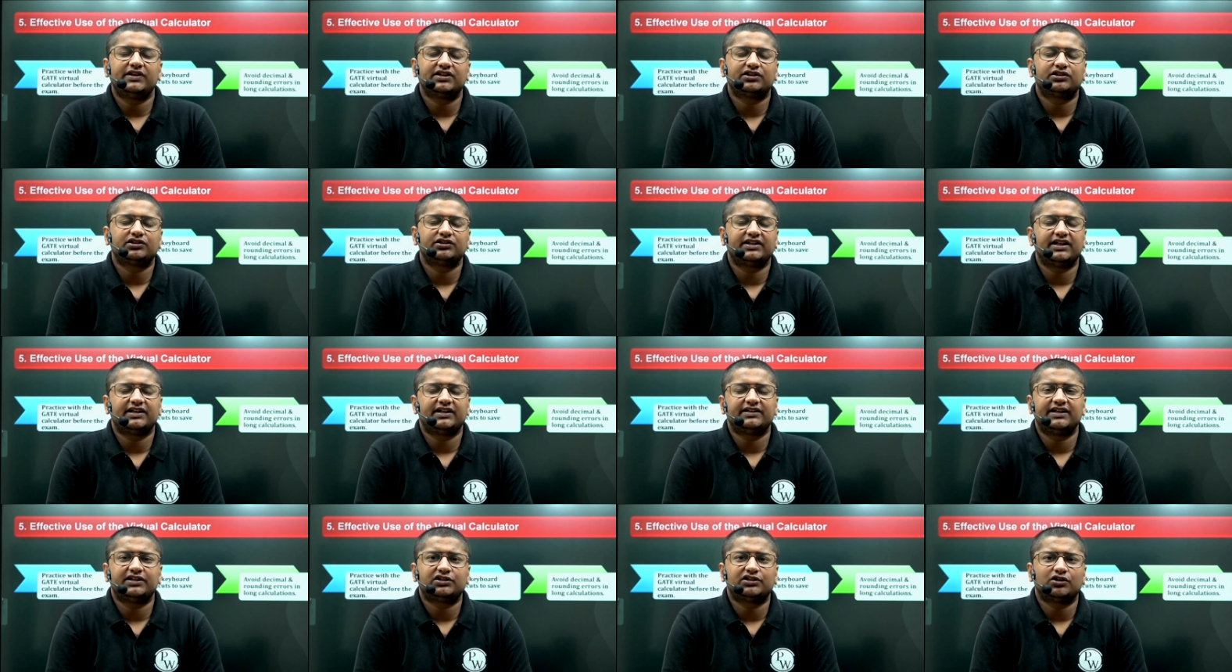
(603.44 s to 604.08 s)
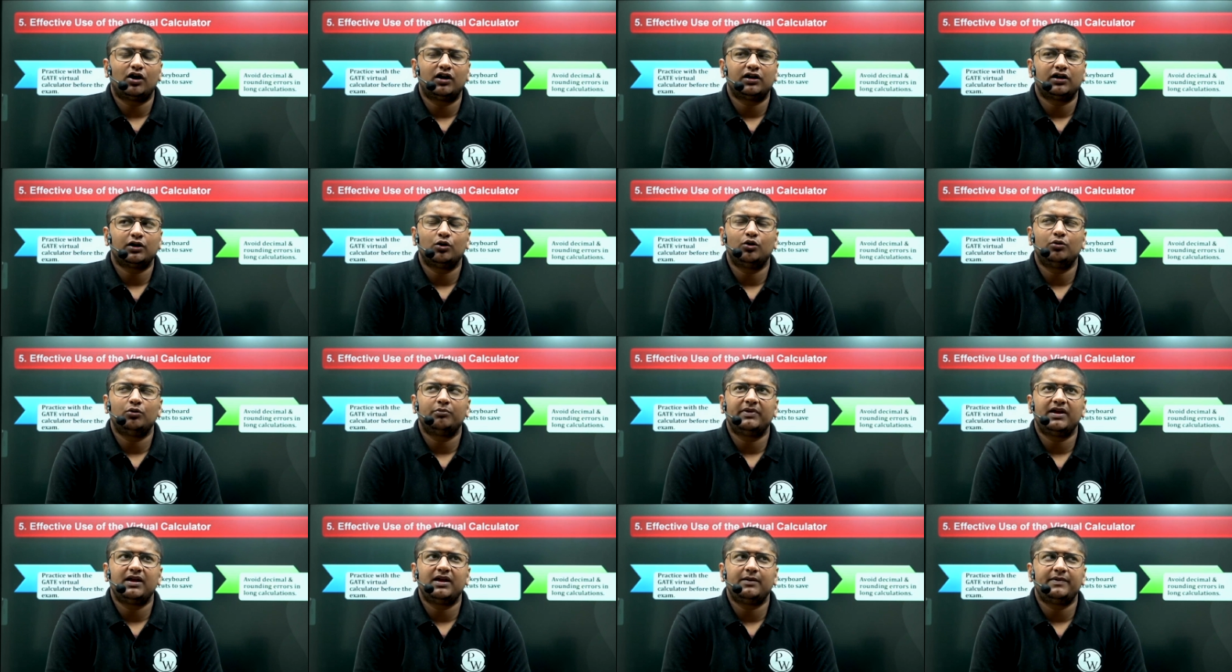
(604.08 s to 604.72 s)
they, they thought, oh,
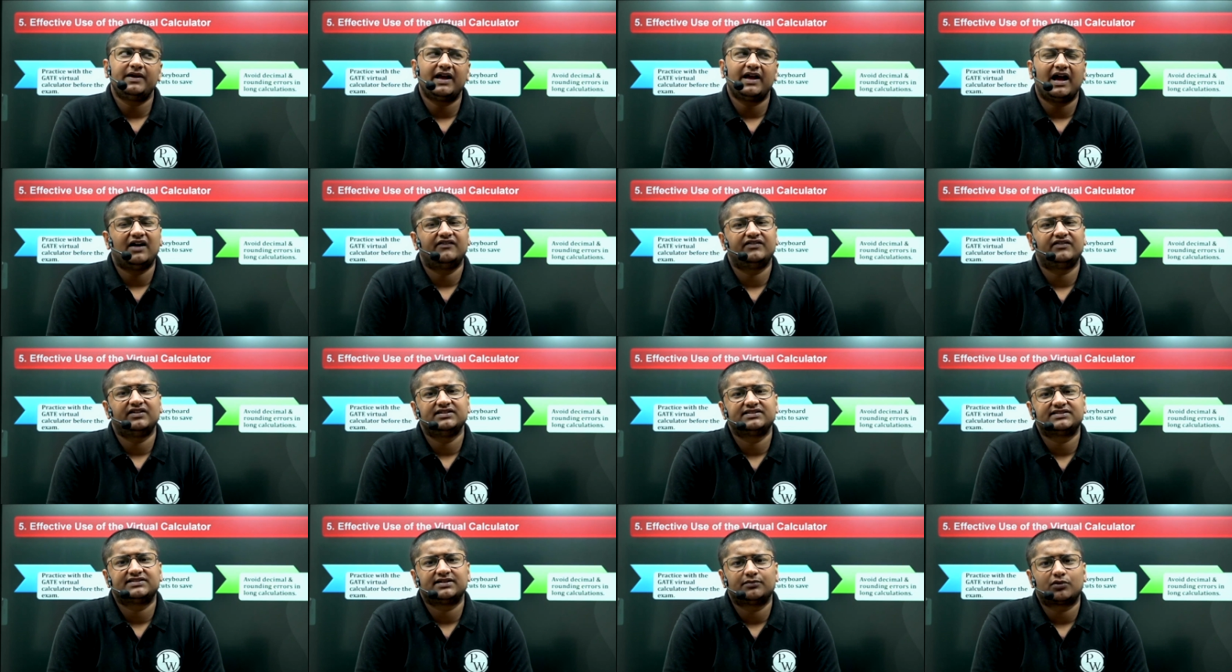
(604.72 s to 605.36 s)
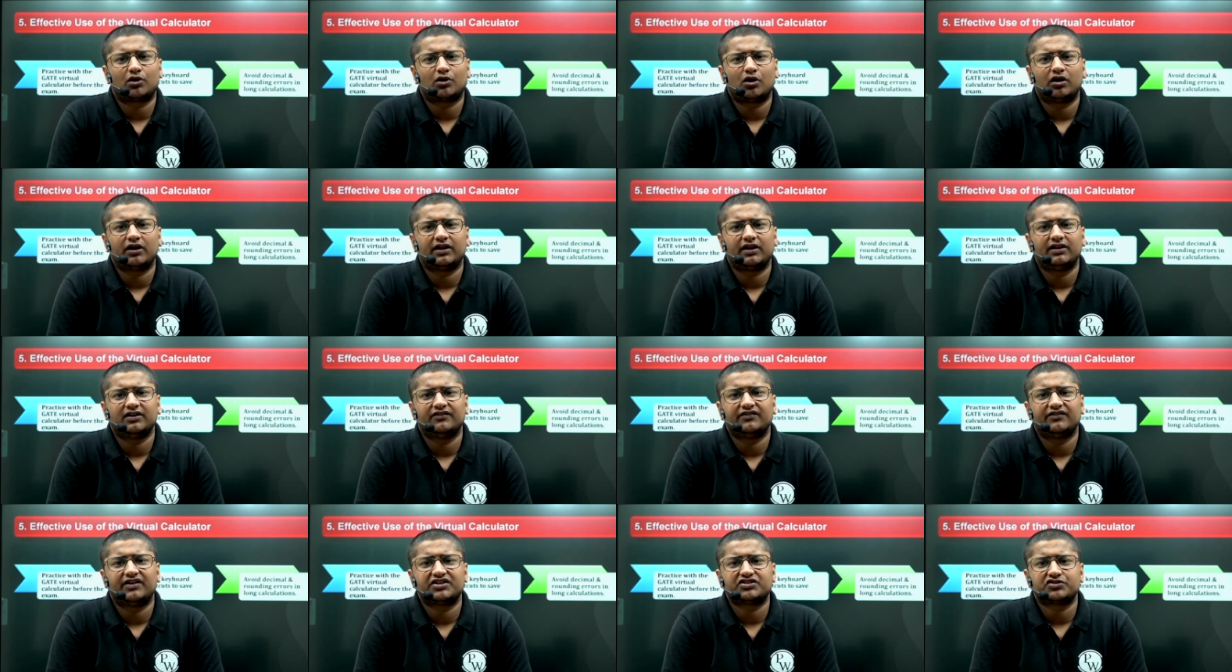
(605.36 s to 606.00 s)
maybe I have done some wrong in the
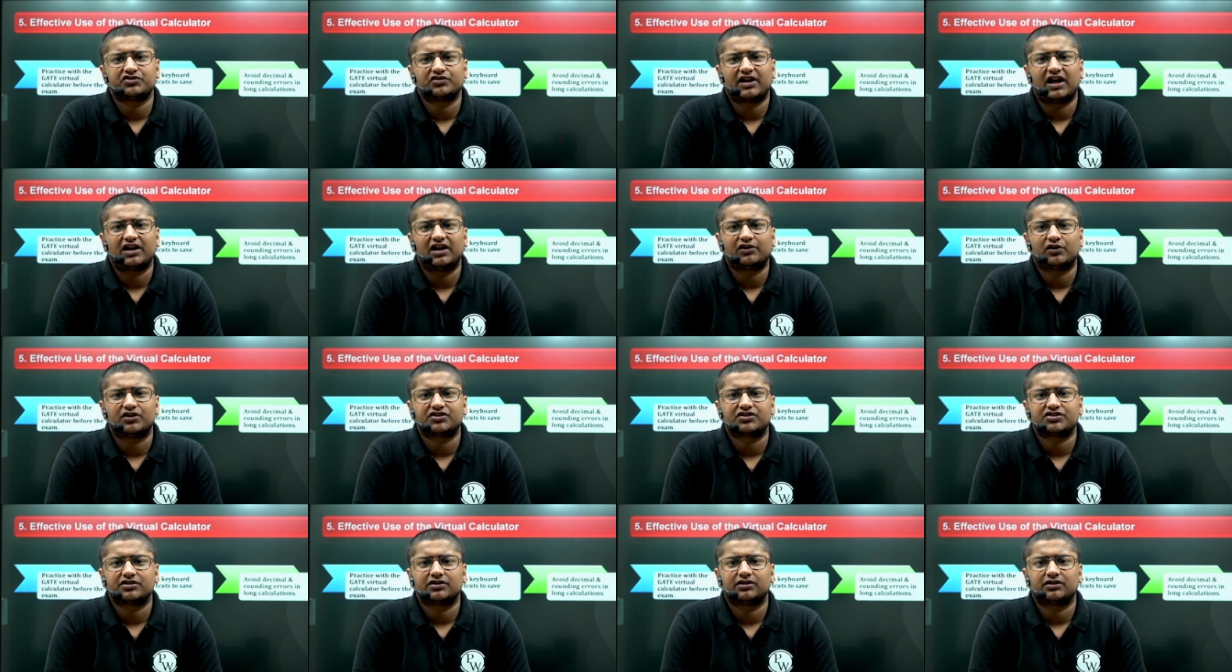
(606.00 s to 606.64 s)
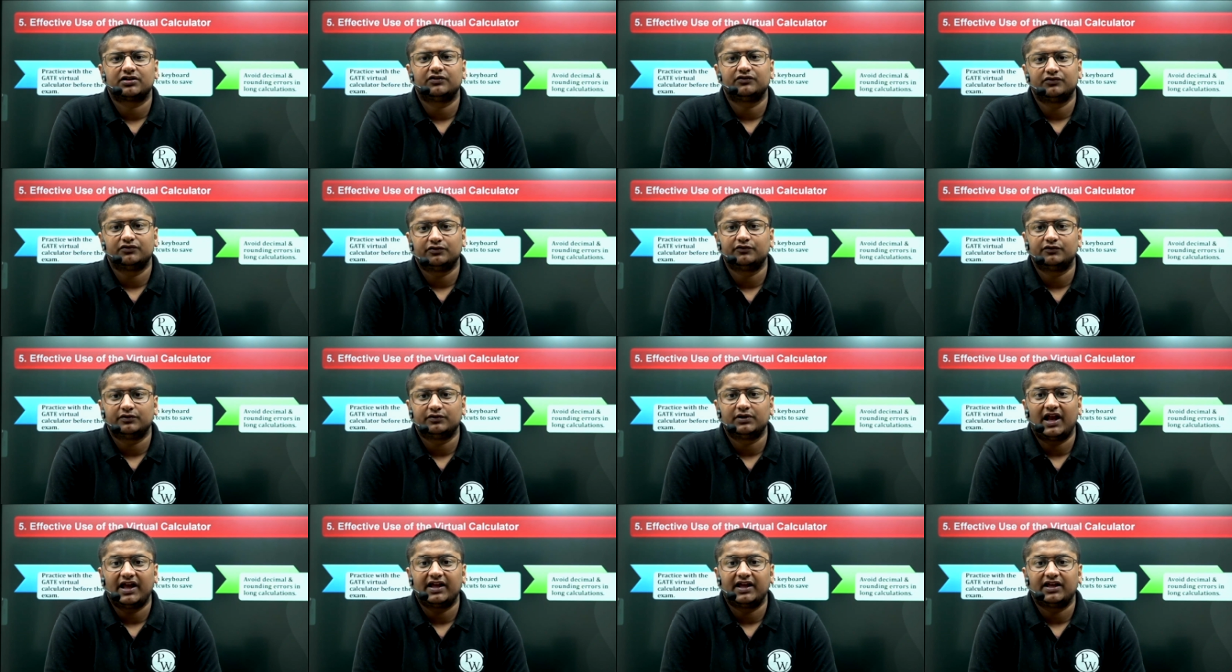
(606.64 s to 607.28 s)
virtual calculator
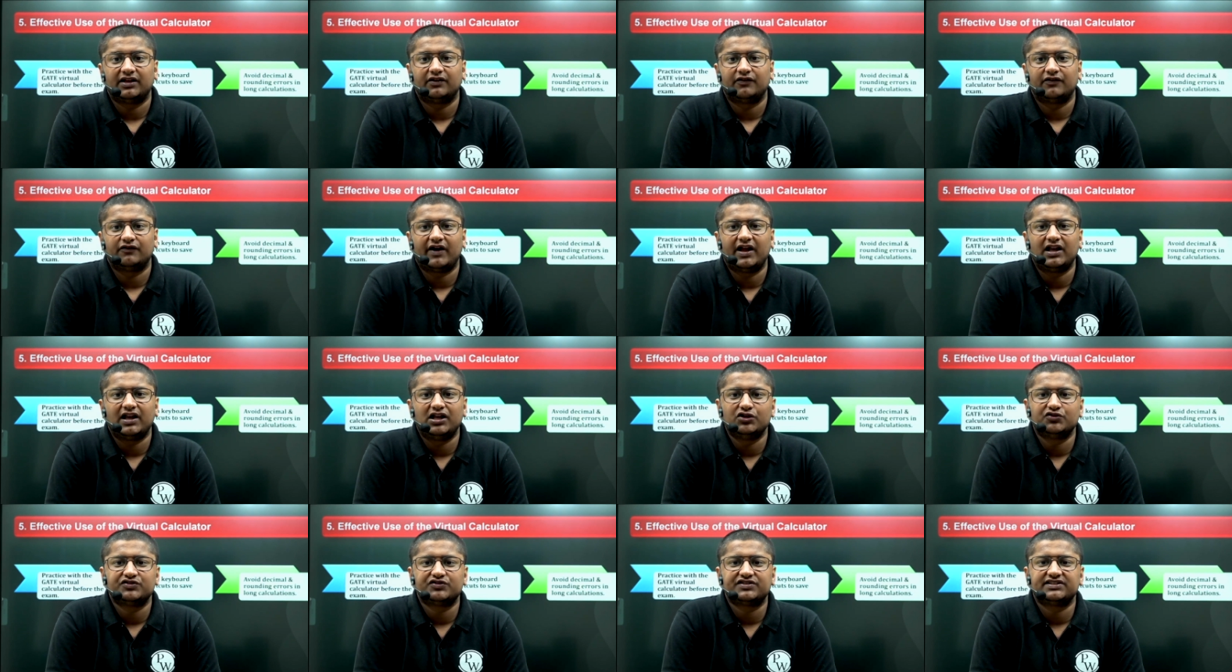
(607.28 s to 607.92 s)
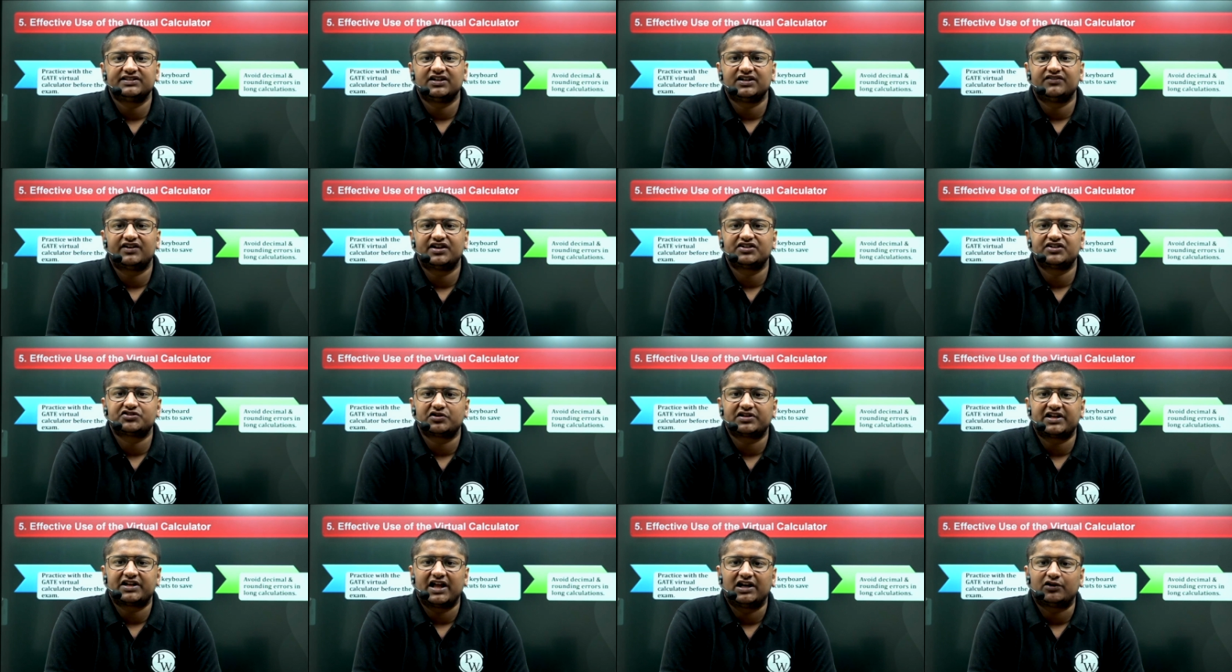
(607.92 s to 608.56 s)
like uh, while using the virtual
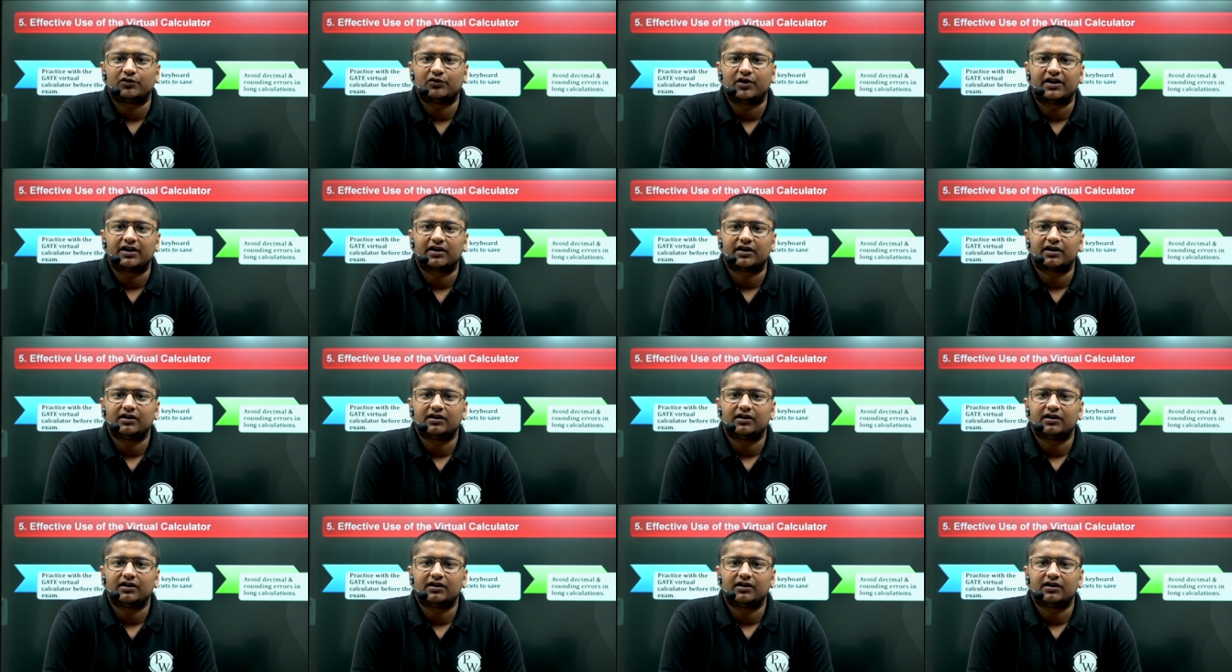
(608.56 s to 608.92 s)
calculator.